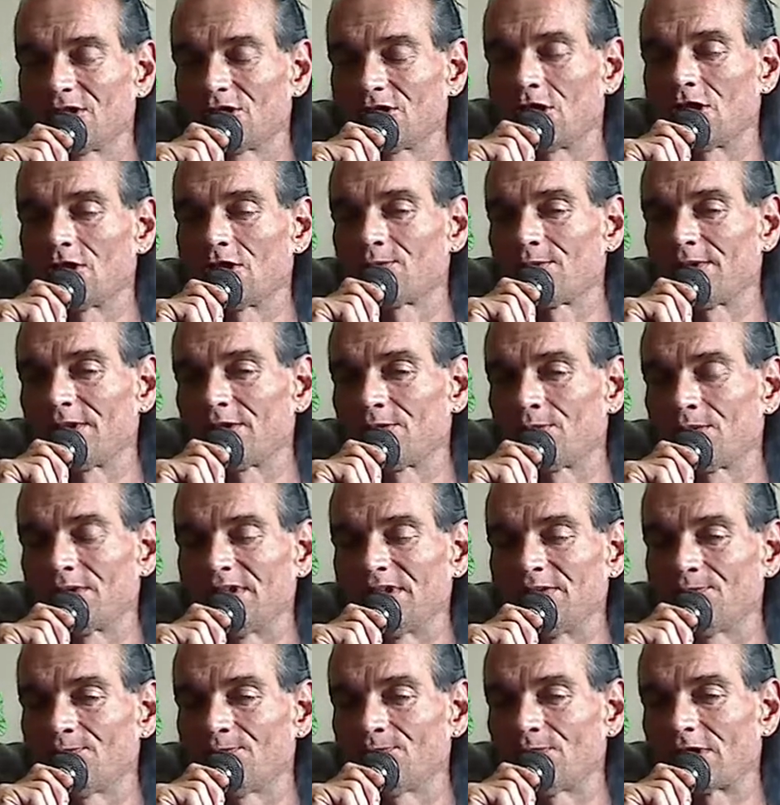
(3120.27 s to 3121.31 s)
card reader wouldn't
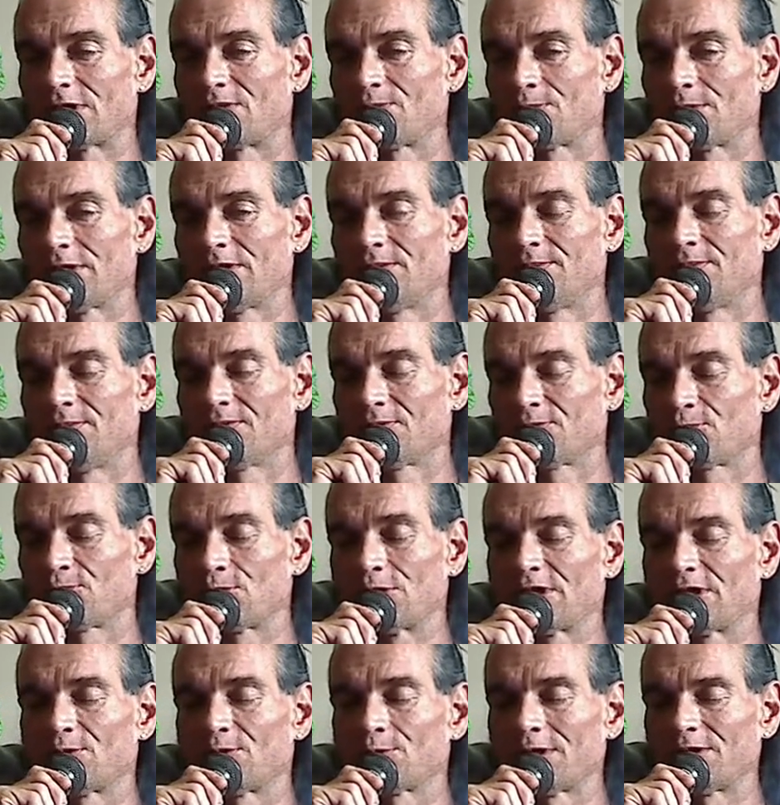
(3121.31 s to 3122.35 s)
even fucking read or
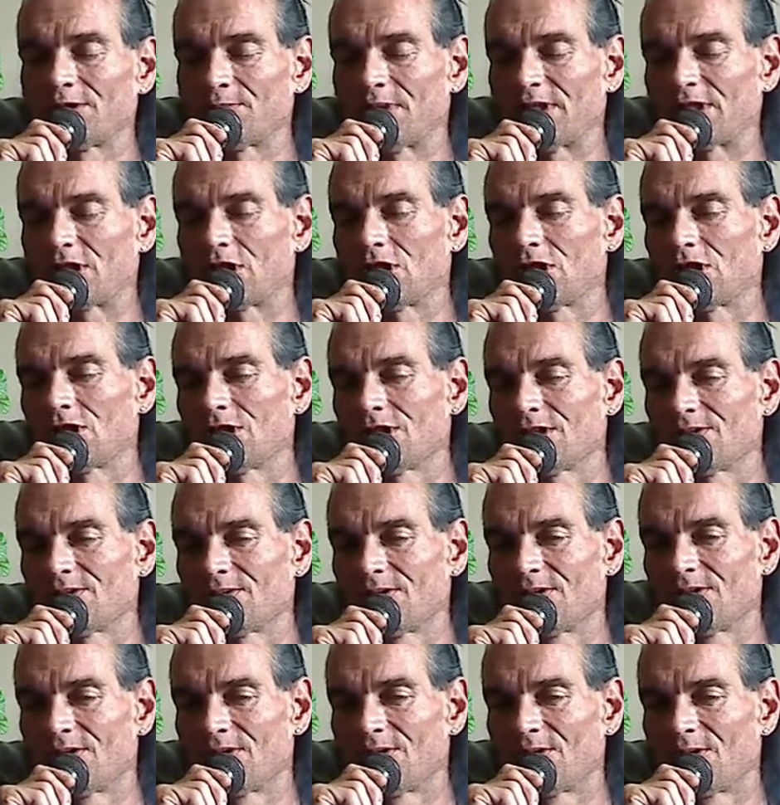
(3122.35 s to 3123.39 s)
freaking read my card.
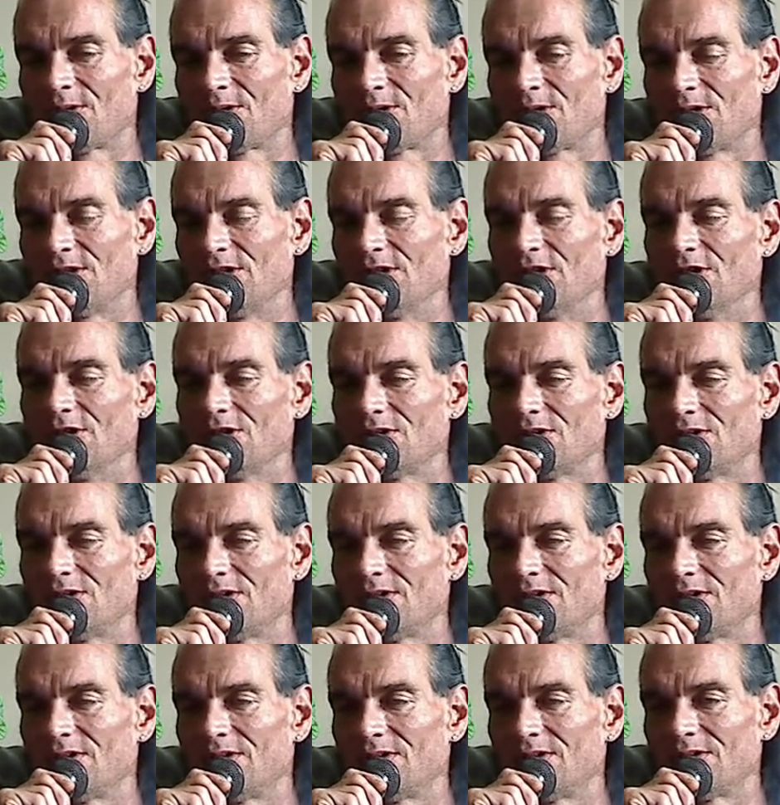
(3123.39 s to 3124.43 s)
You know,
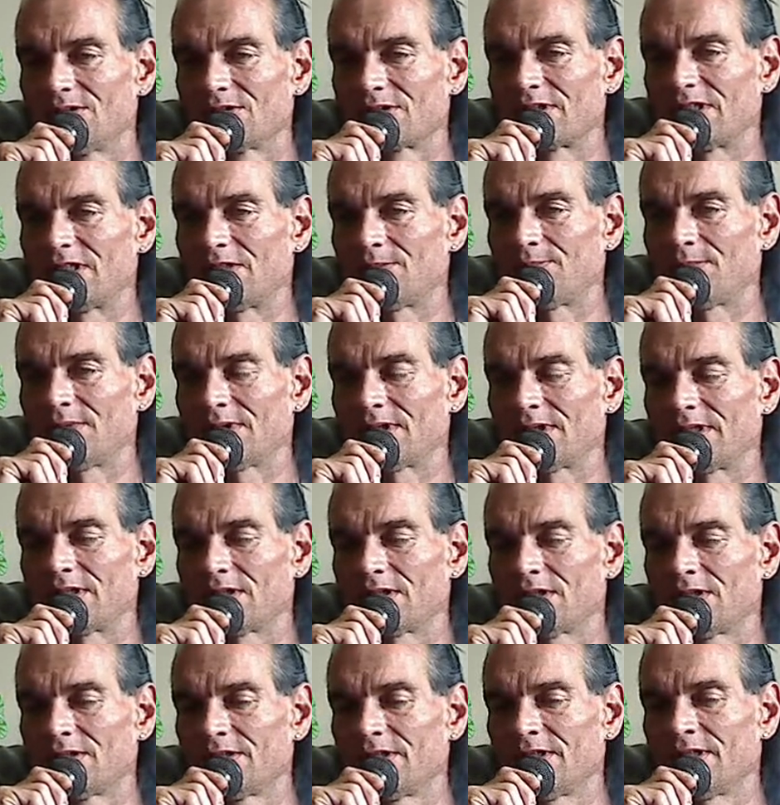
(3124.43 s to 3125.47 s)
they're looking at me like,
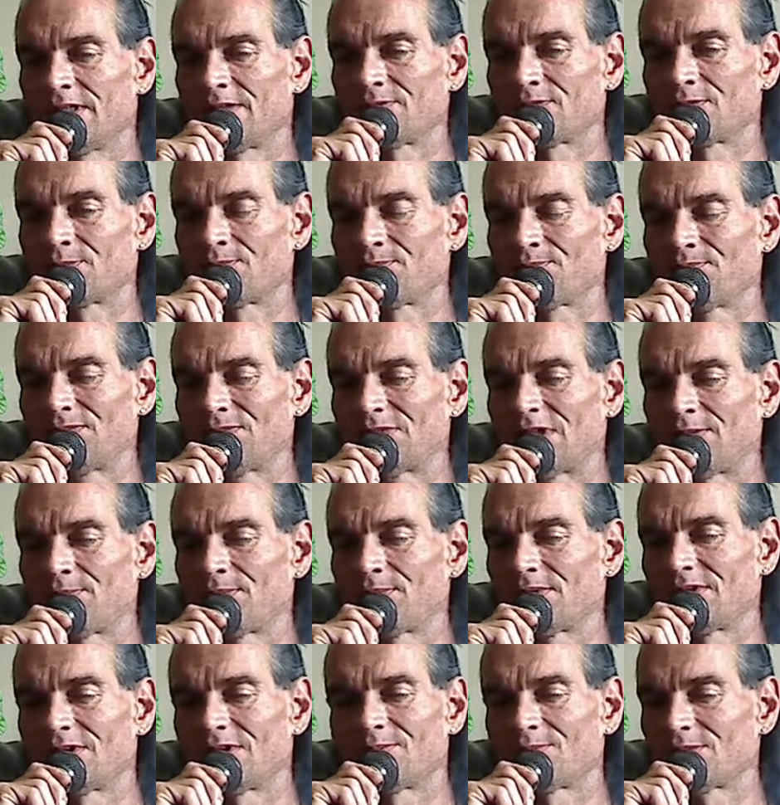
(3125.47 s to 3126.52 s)
"Oh, you have to type
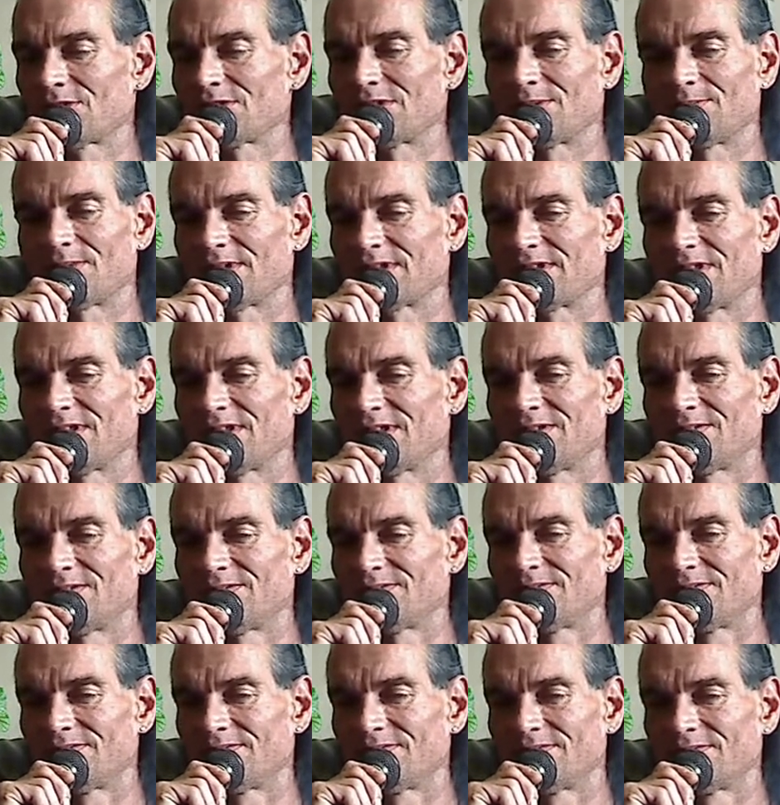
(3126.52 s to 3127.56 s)
in the numbers." I'm like, "Nah,
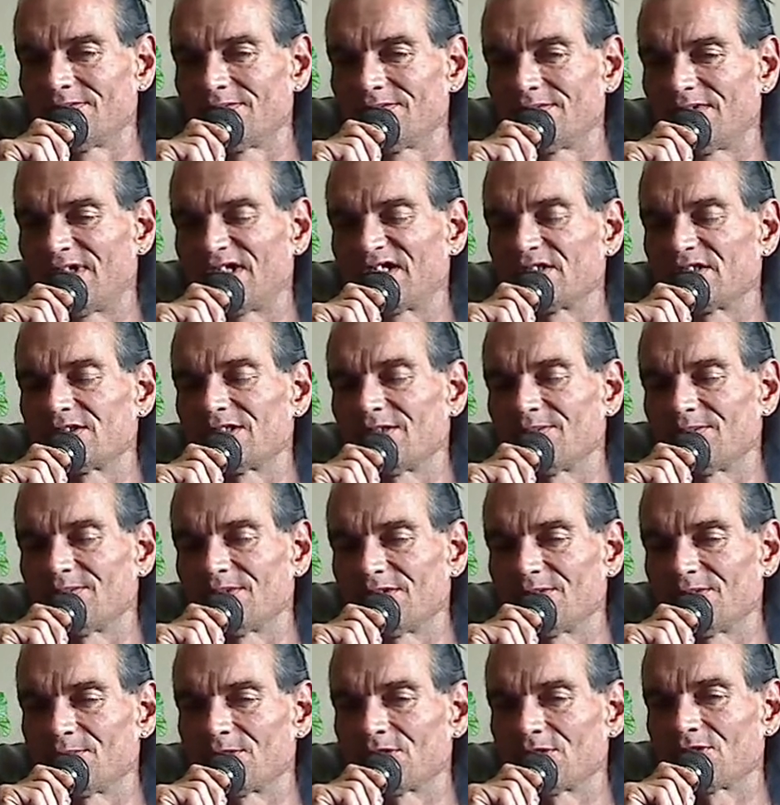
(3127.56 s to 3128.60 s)
I can type in the
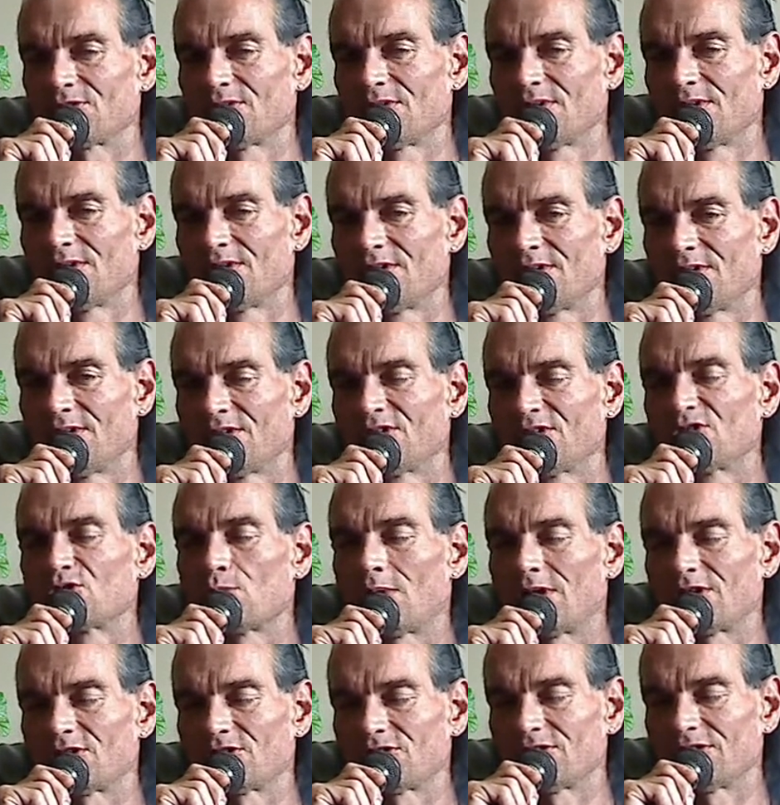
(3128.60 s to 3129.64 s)
numbers.
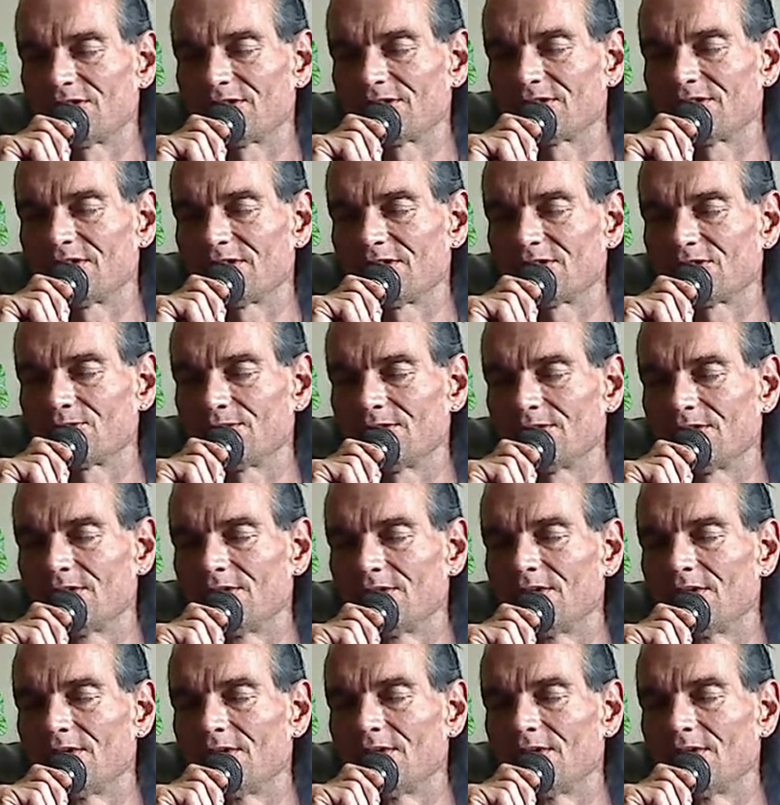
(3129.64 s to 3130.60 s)
Just watch this." And I just went